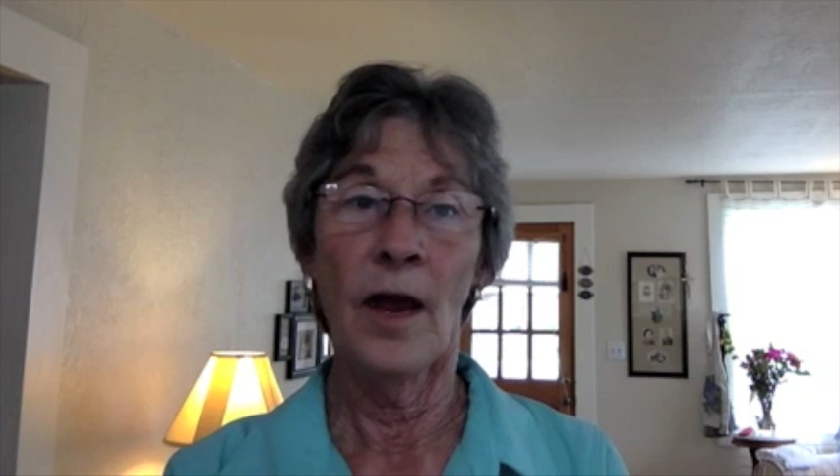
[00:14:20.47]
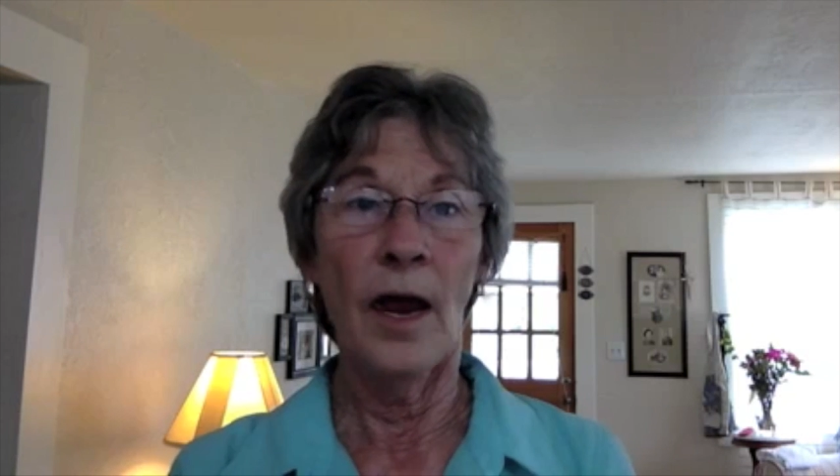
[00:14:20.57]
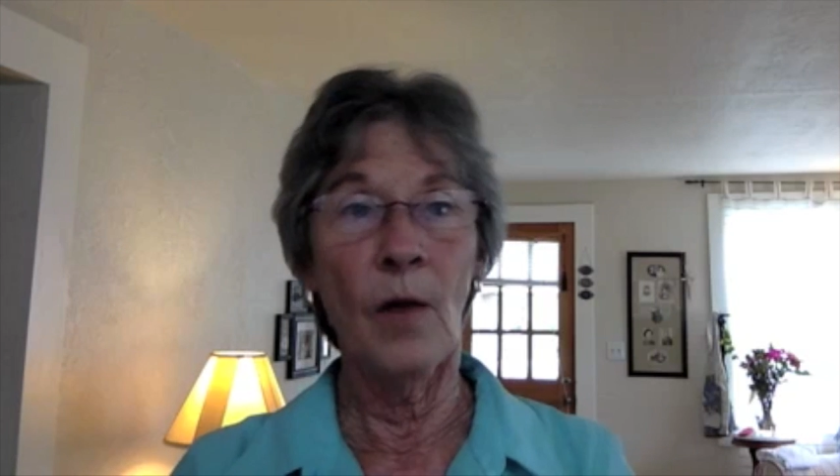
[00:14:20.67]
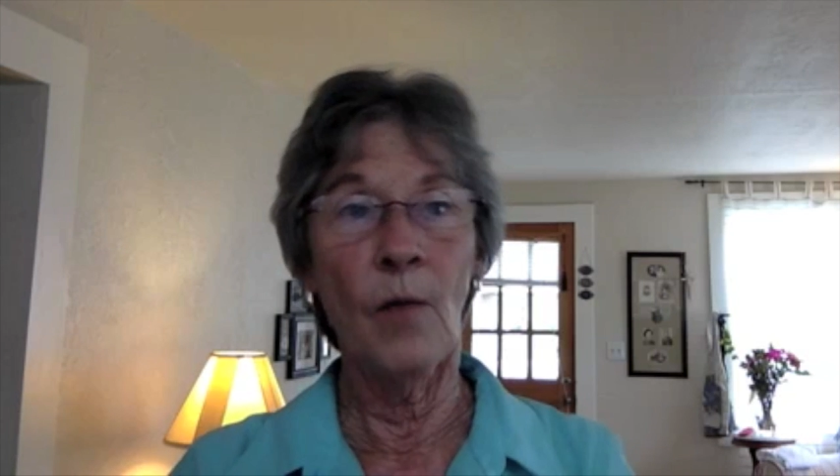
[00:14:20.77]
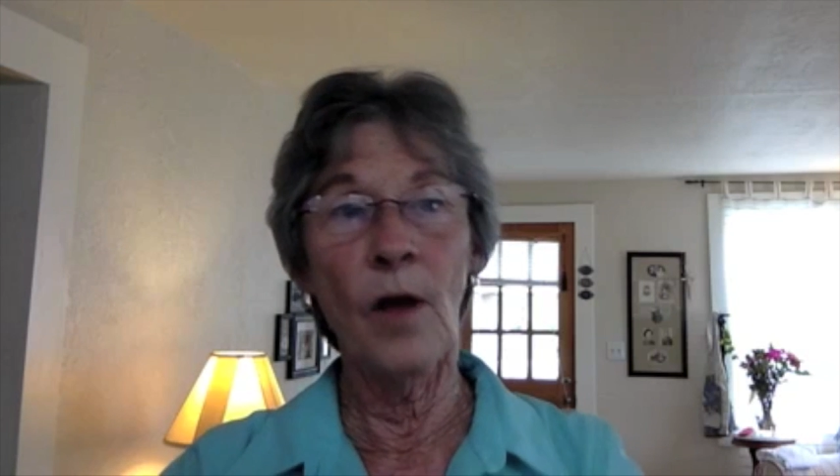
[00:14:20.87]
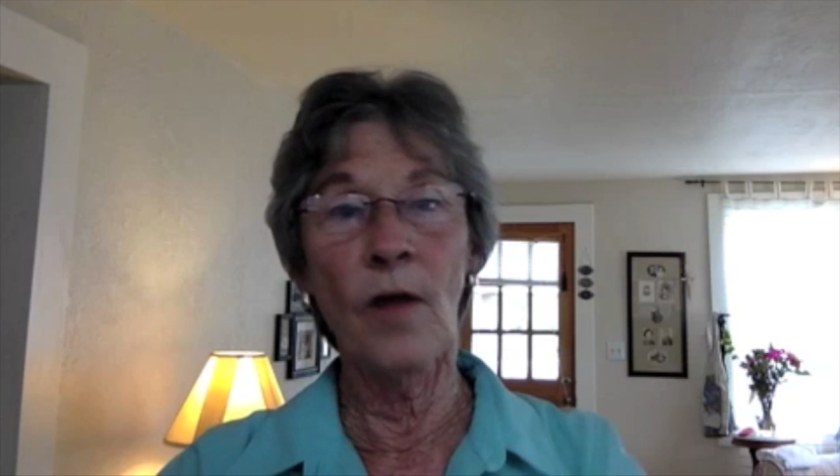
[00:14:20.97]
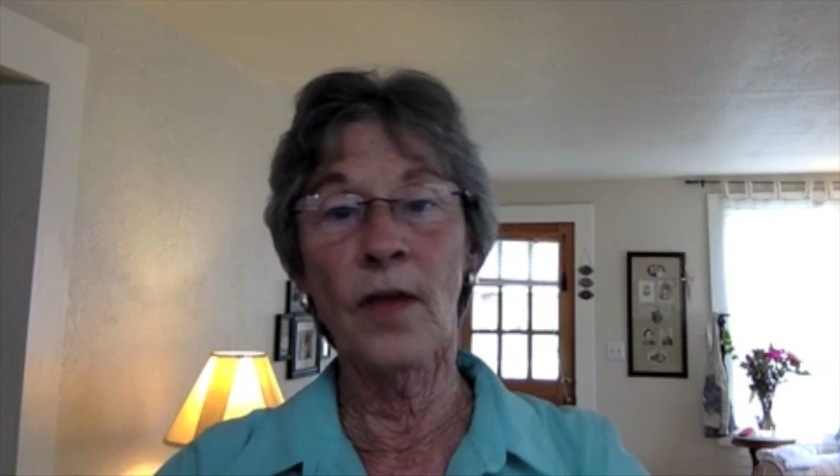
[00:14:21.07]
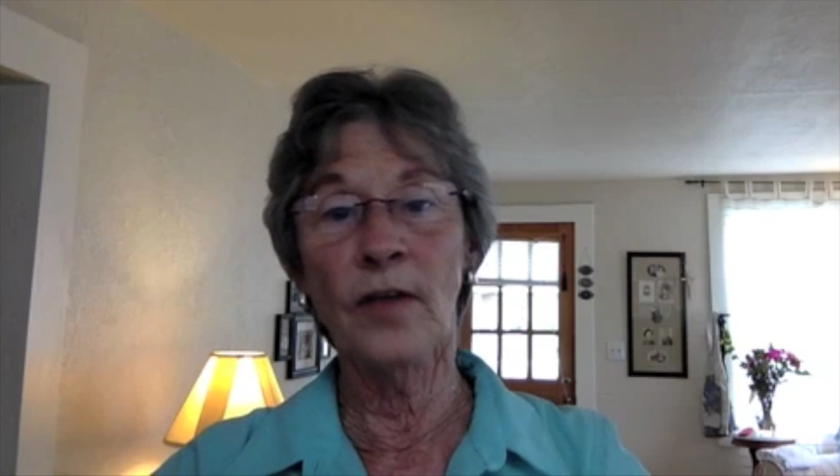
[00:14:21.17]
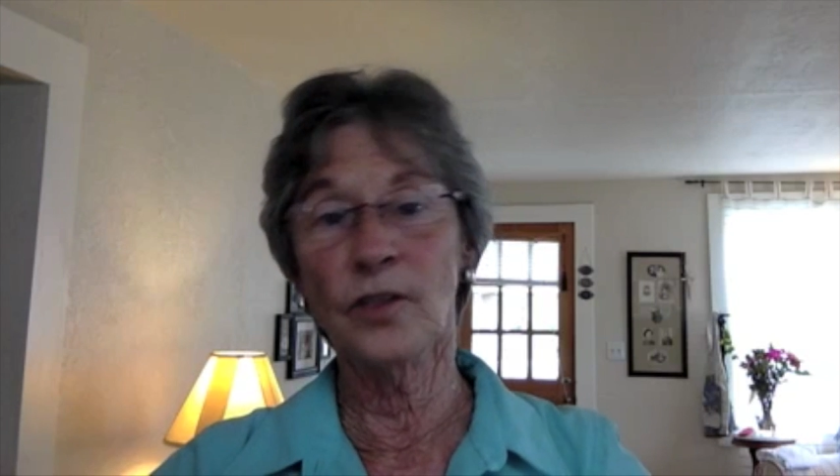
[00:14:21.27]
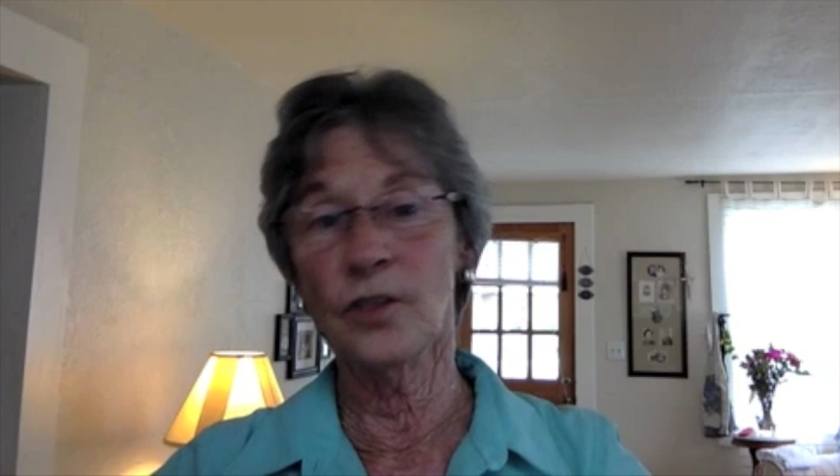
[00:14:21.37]
How well
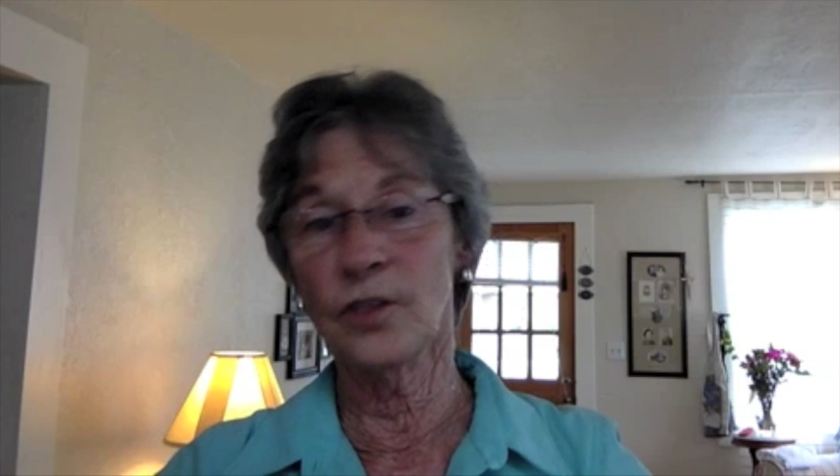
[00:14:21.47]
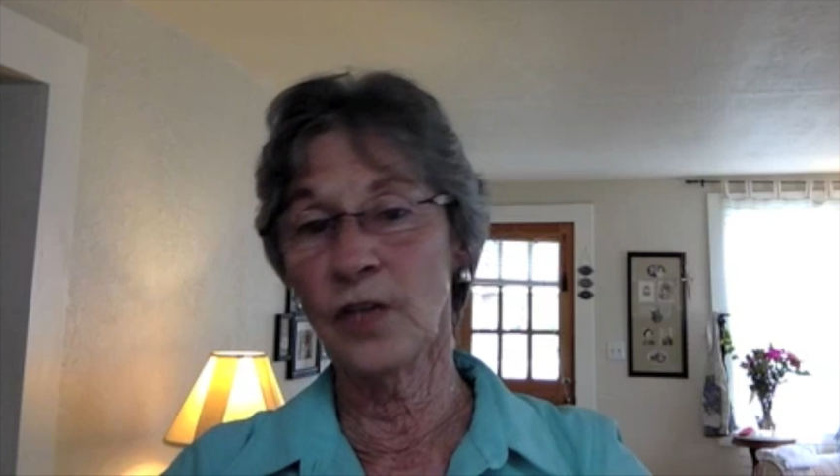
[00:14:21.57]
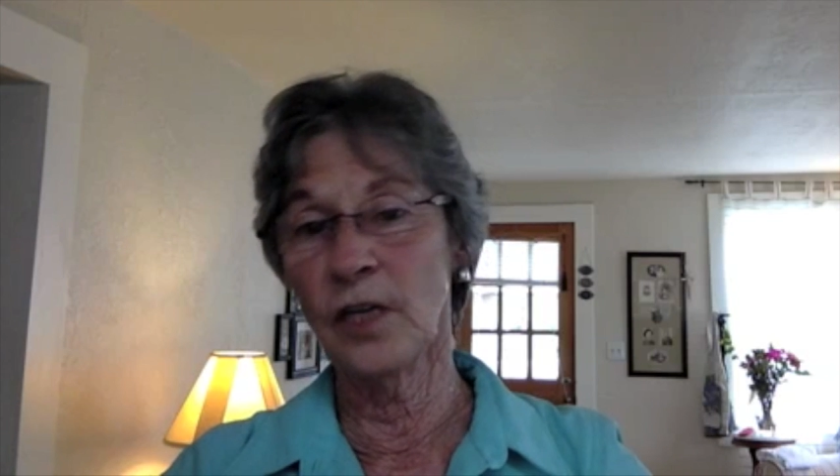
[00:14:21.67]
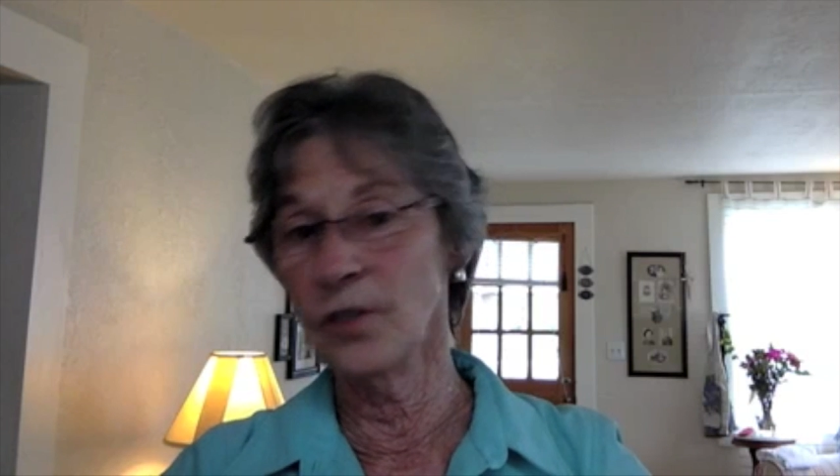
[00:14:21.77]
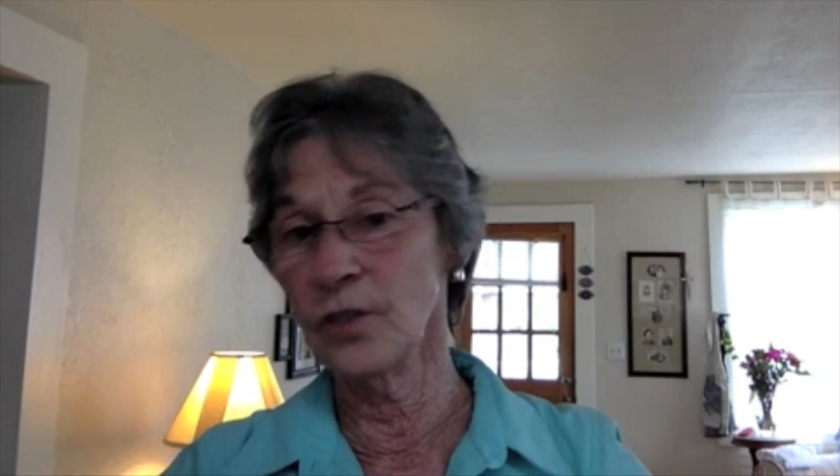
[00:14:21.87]
that sustains